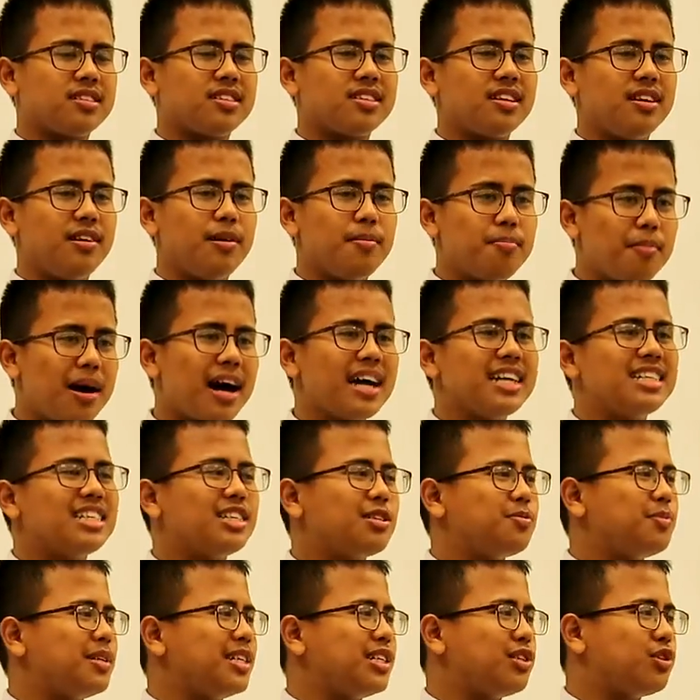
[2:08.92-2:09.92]

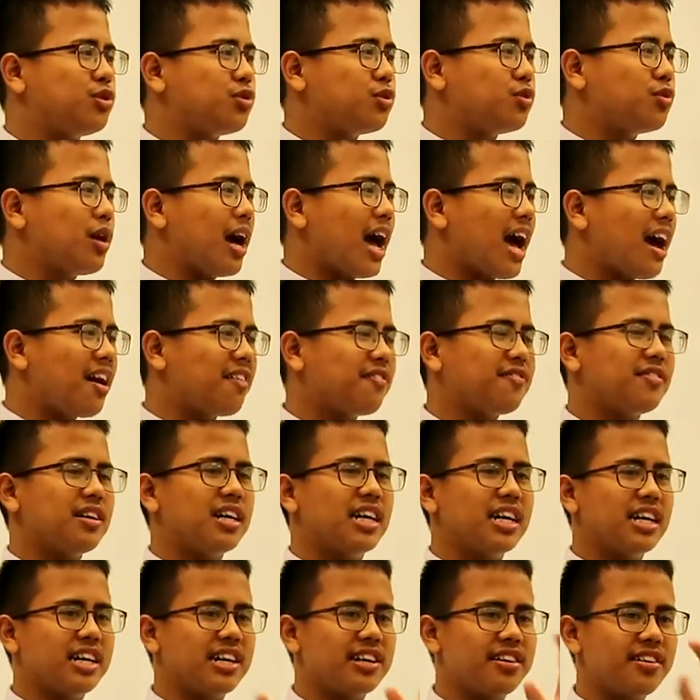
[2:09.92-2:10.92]
reminds me to have
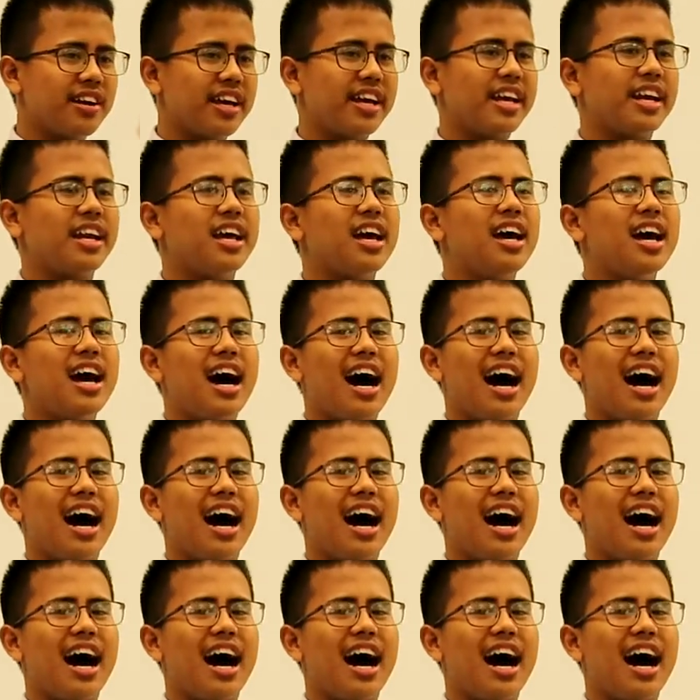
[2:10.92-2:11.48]
a great,